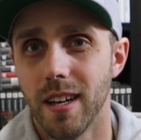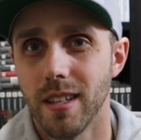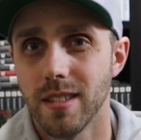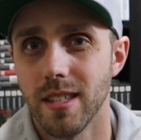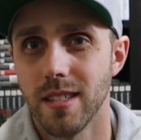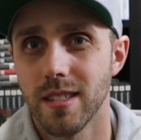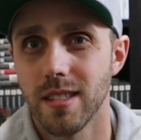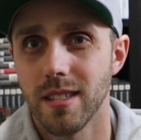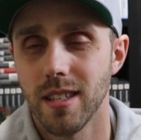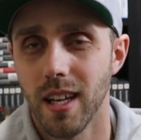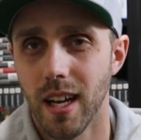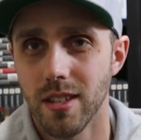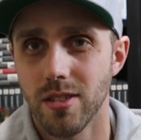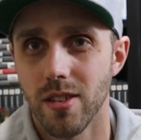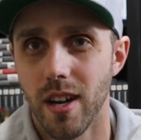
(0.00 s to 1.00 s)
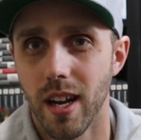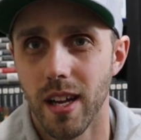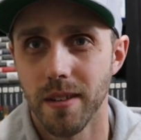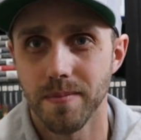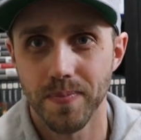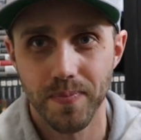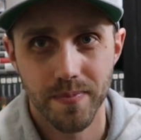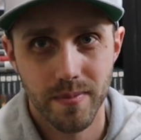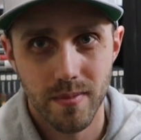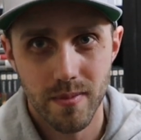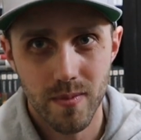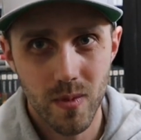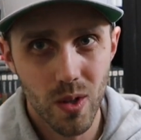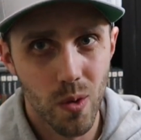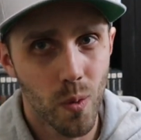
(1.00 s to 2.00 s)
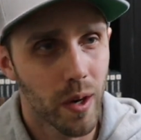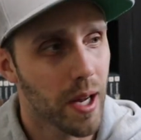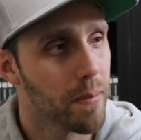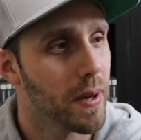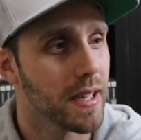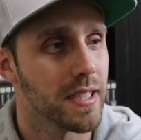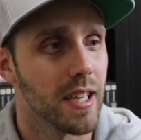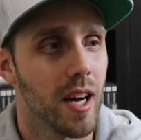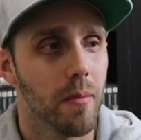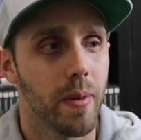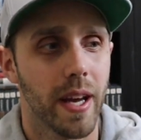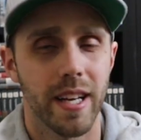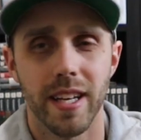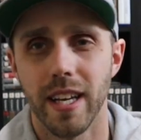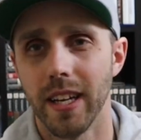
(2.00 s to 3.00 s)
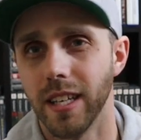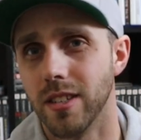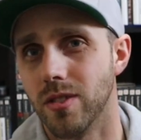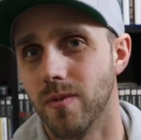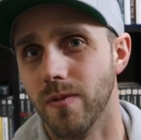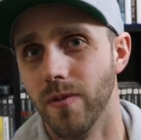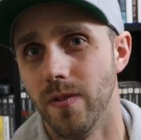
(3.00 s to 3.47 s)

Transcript: since yesterday when I picked it up, and it is